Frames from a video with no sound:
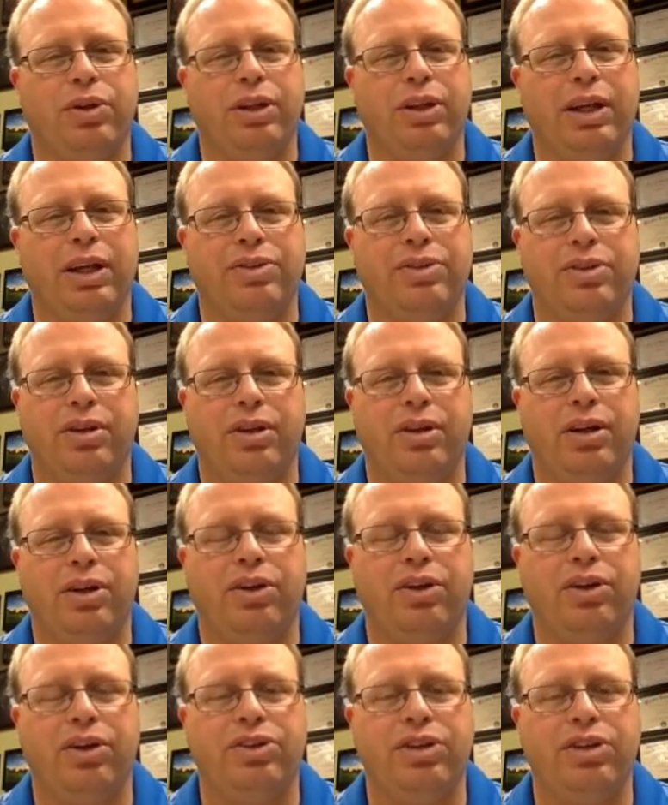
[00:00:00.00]
I think it's a
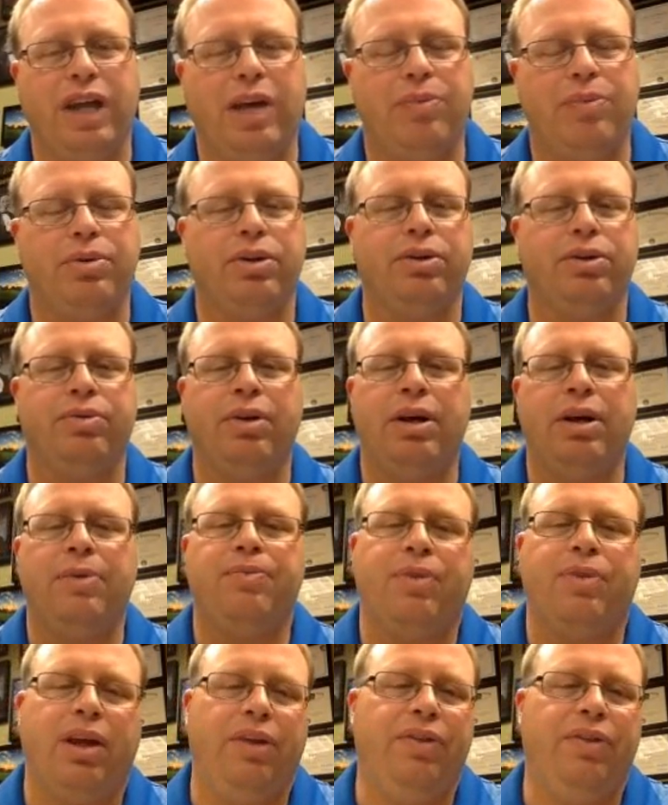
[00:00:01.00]
good chapter.
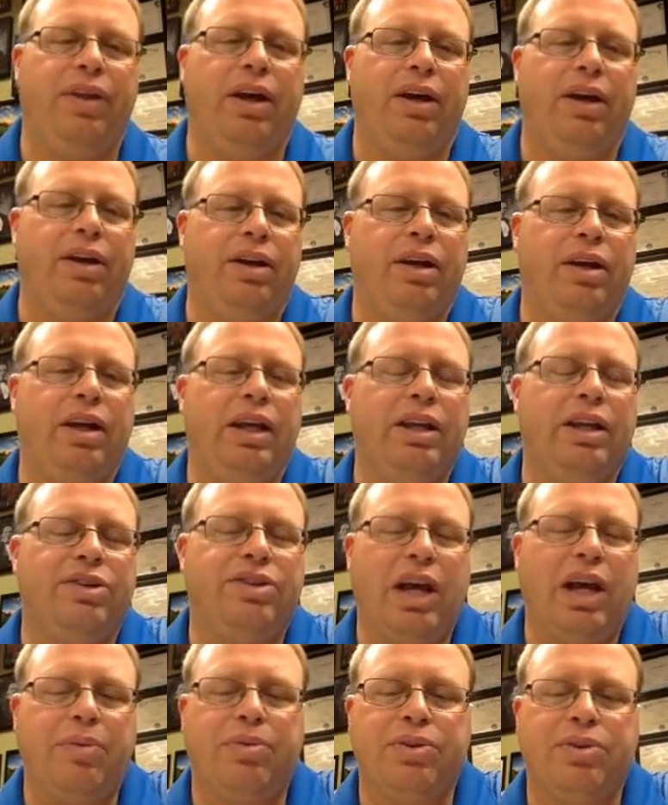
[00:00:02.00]
And then in
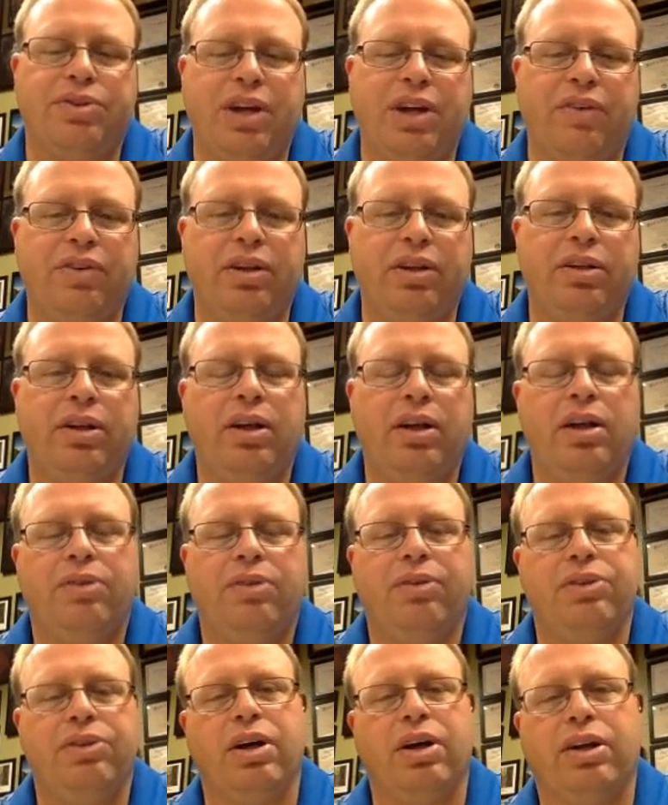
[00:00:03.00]
chapter 7,
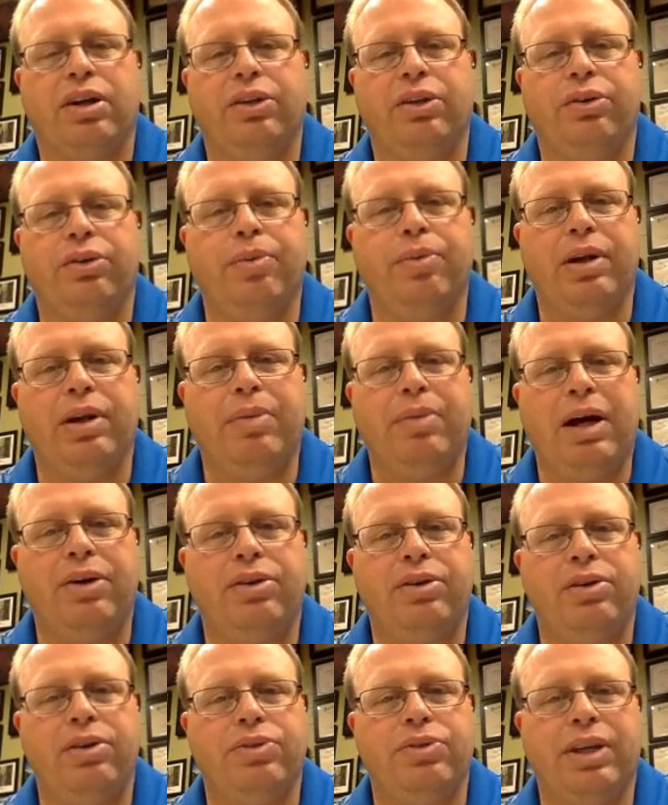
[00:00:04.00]
they talk a little bit
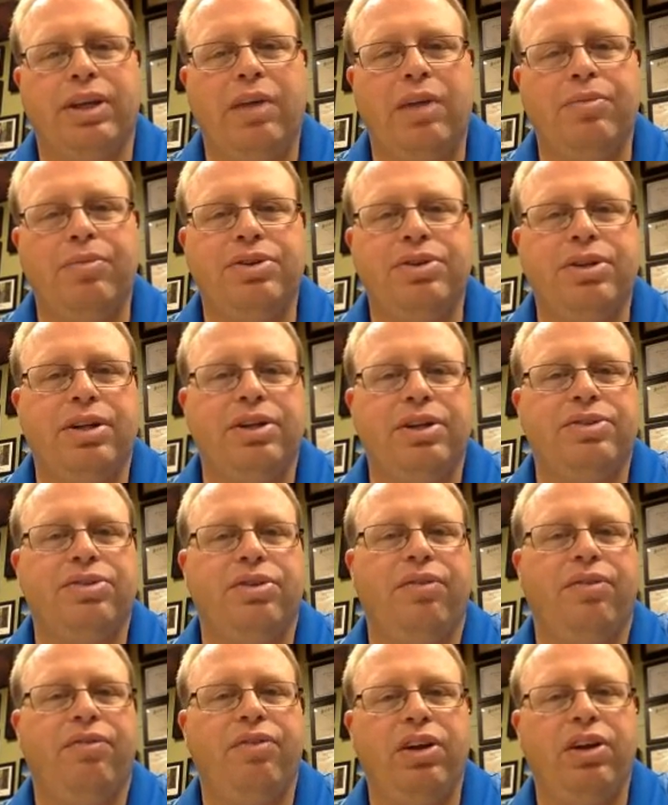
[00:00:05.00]
about using images
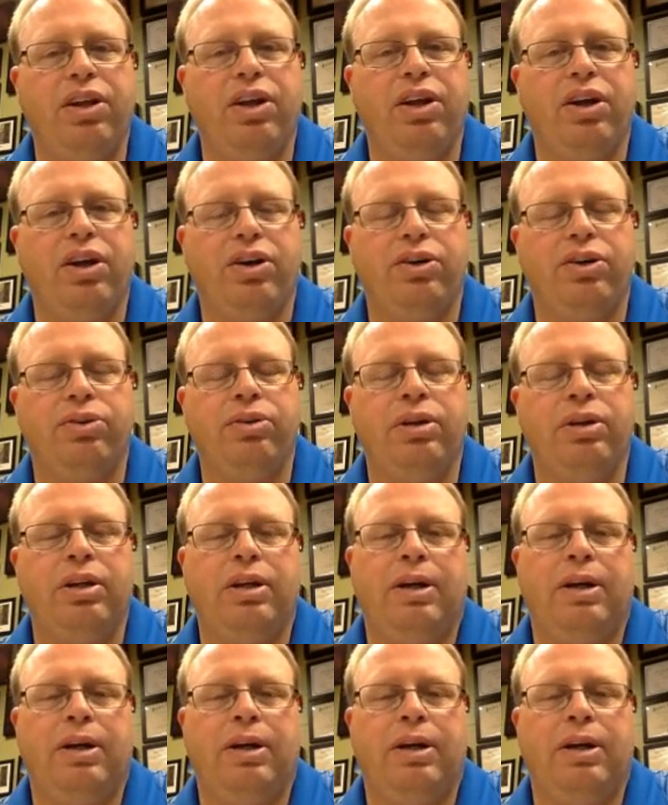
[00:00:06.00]
and video.